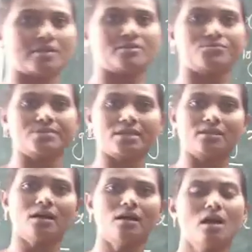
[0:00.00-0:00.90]
by using
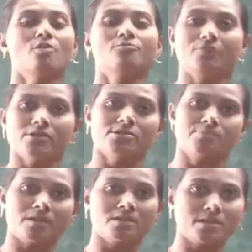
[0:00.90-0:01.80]
the
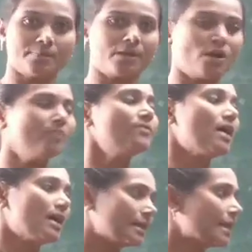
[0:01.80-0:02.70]
first principle of
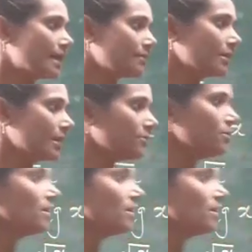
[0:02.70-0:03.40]
derivative.